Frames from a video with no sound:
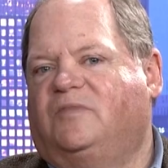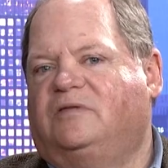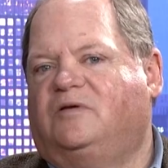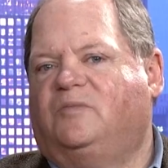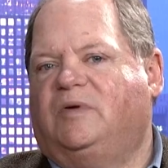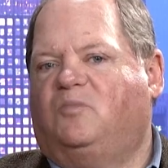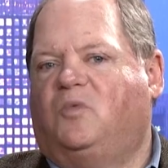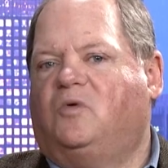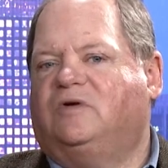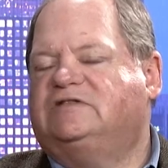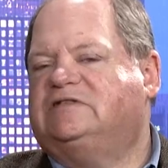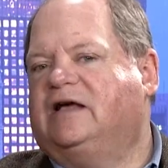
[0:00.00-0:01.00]
a little bit
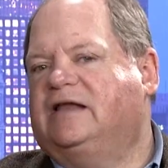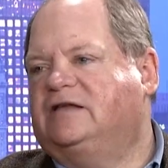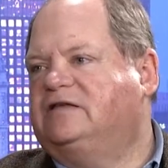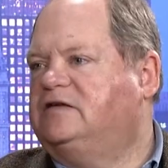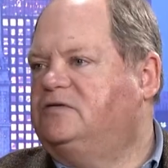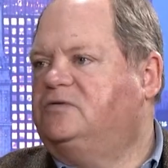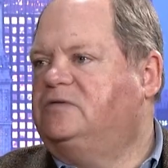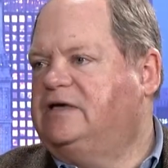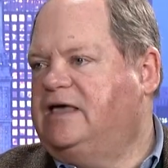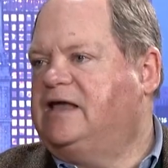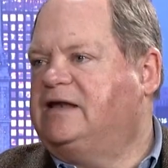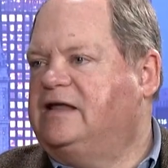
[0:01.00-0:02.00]
more insight into who the
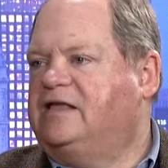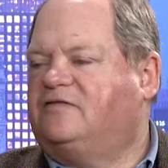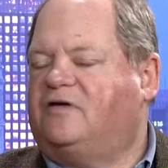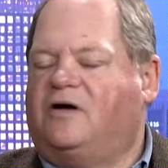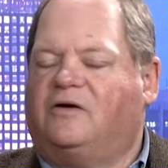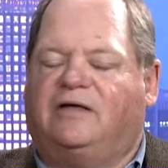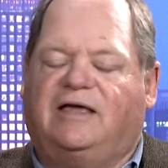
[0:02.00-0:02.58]
candidates are.